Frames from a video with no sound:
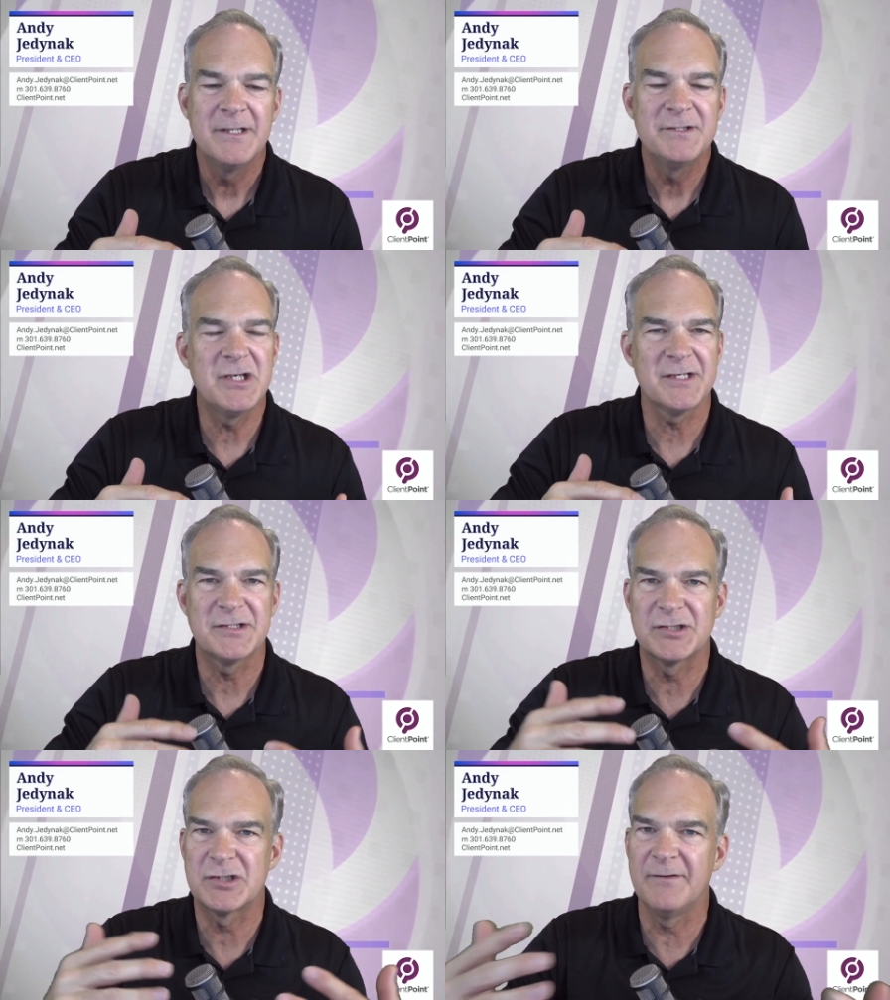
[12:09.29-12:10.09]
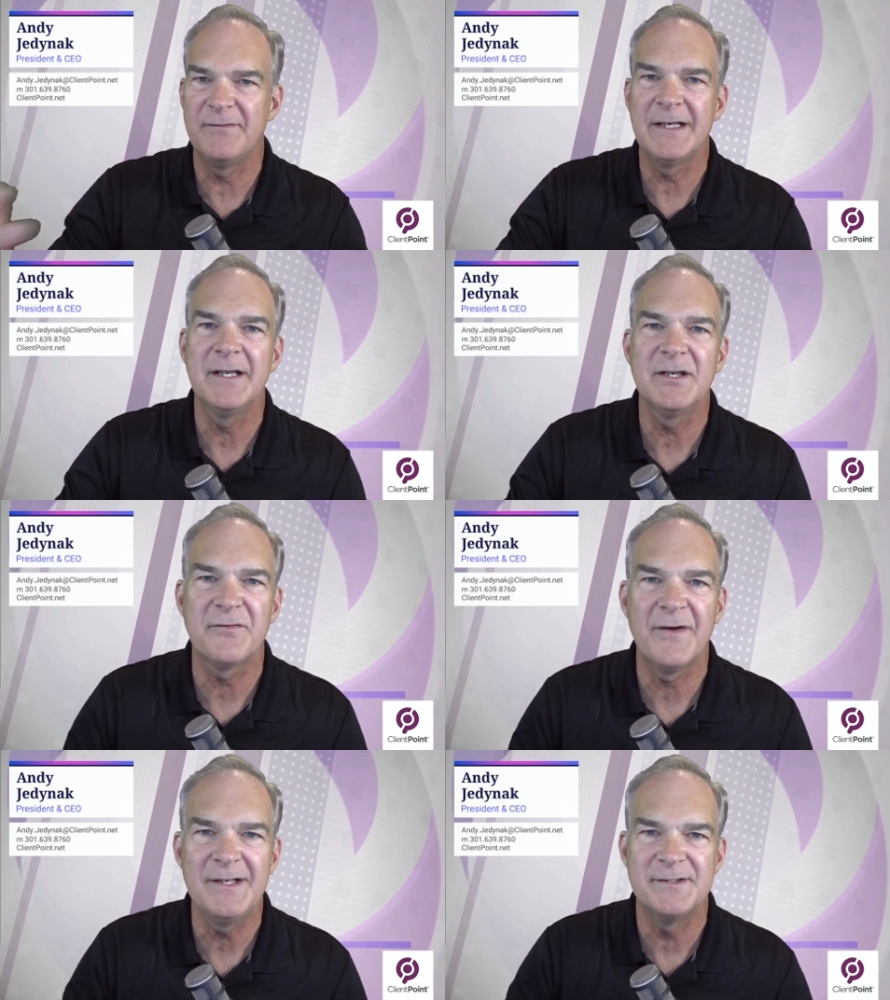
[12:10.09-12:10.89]
just serving his
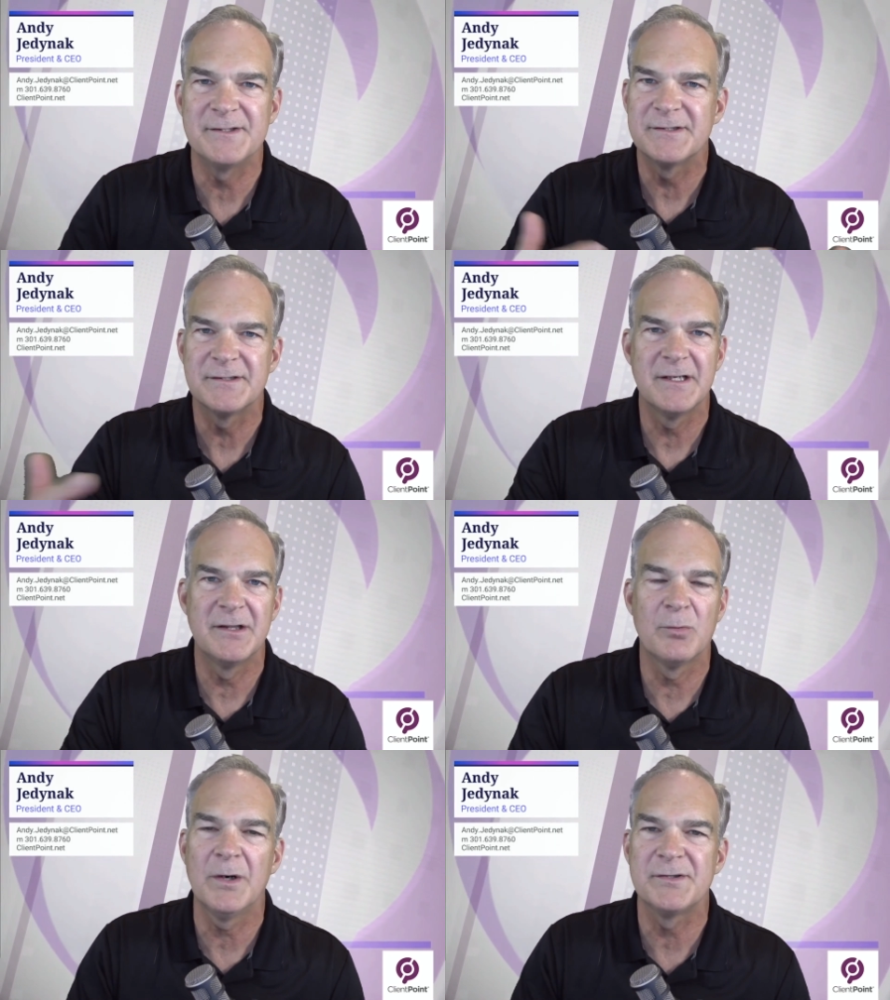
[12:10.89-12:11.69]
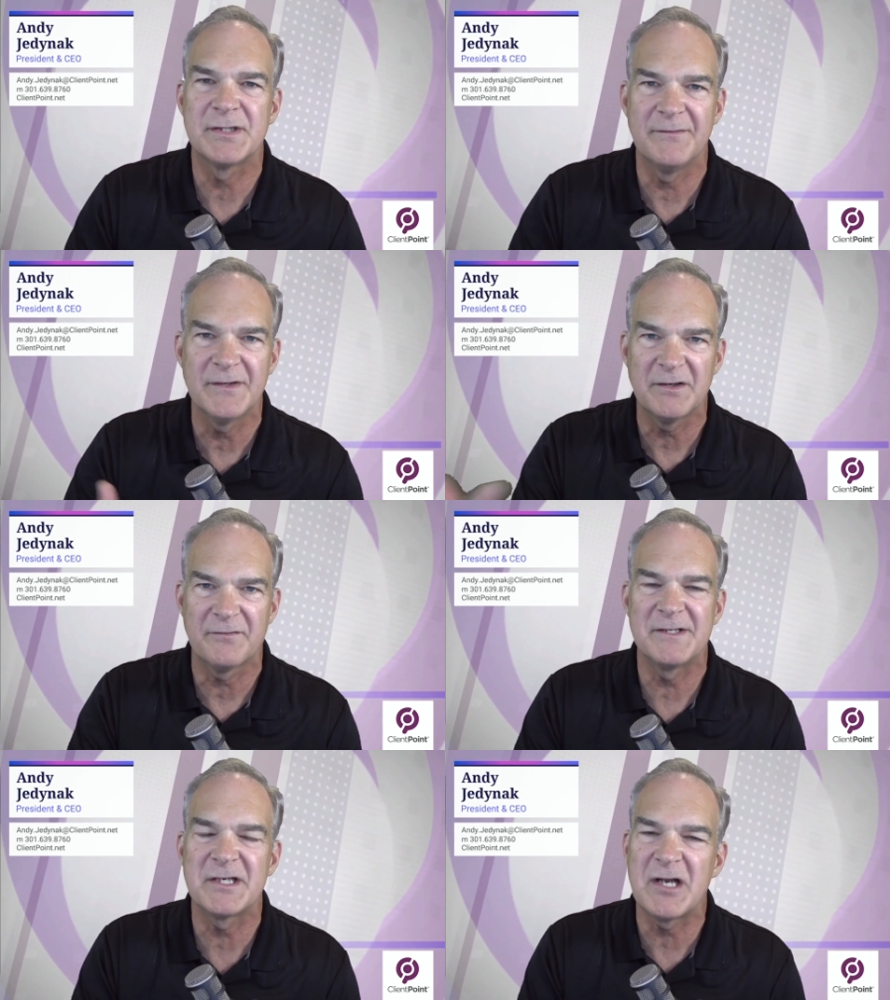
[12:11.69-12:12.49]
friends in the world, serving his
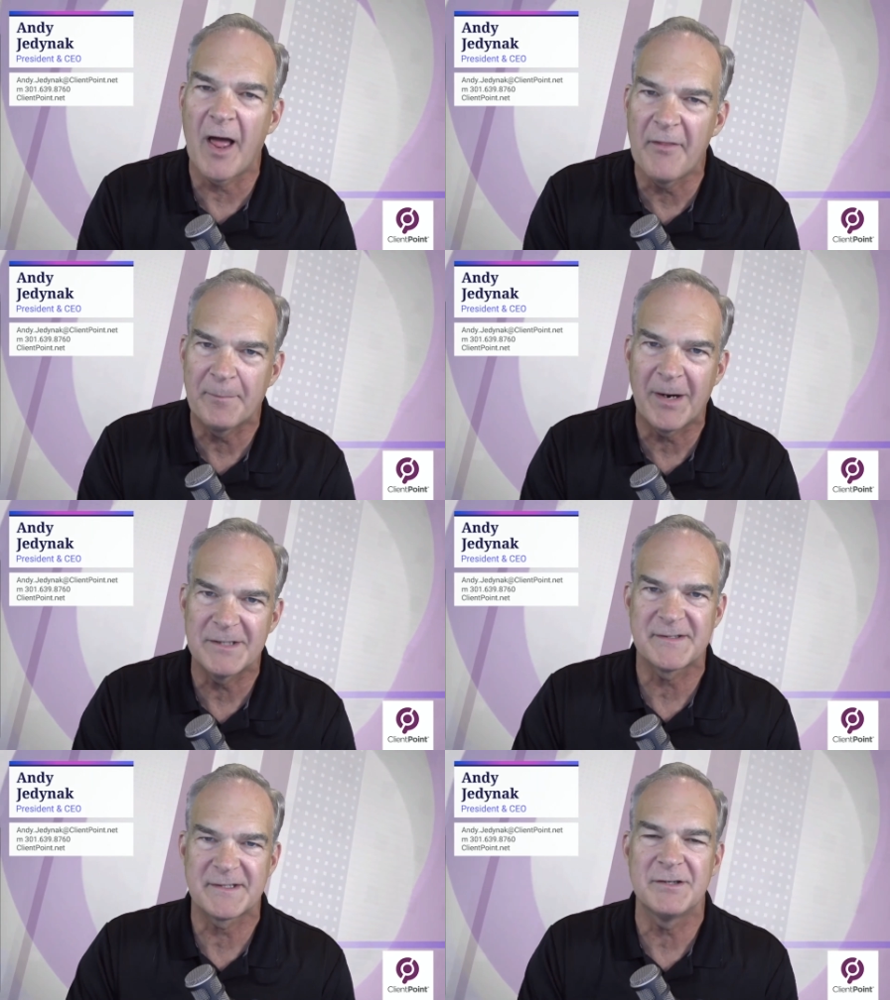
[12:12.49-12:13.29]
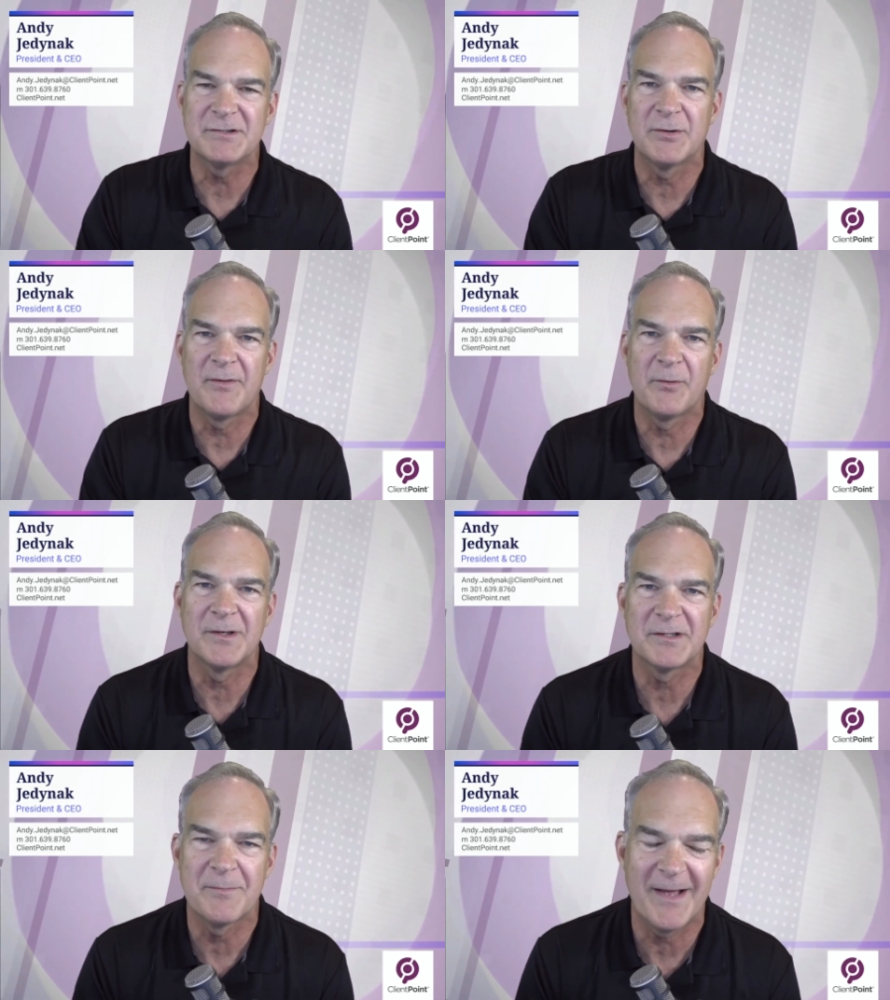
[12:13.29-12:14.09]
friends in other parts of the country that
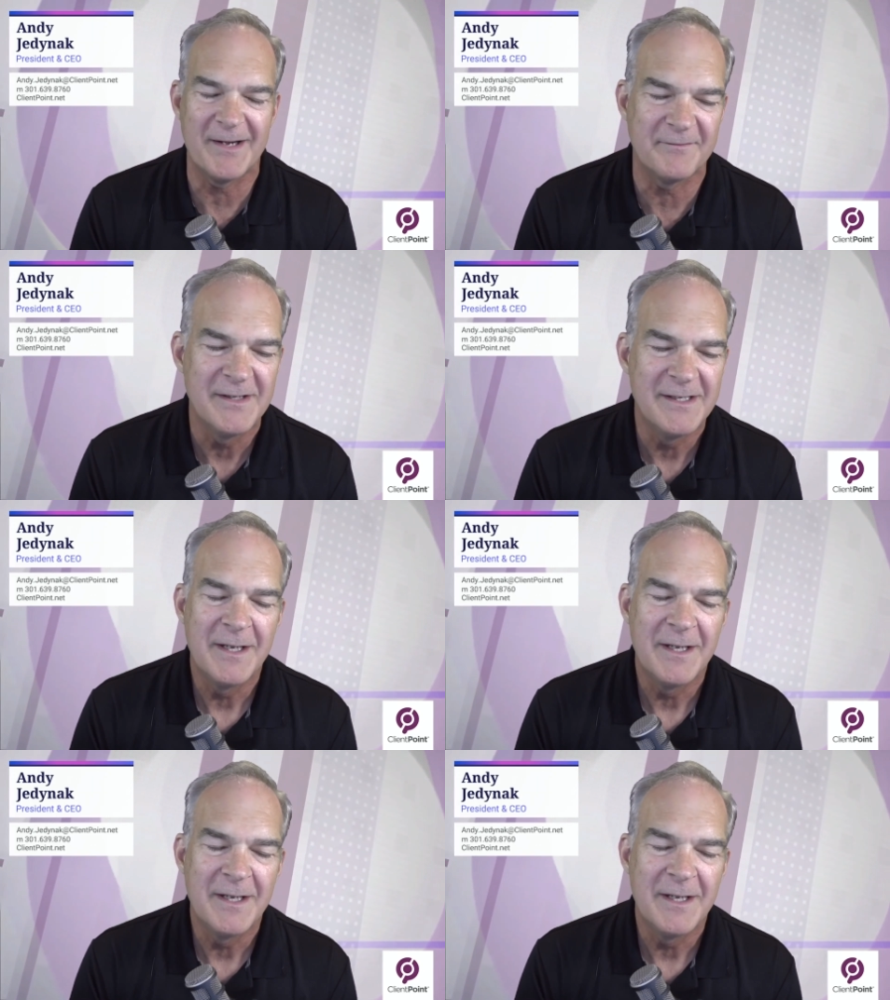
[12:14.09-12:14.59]
weren't competitive.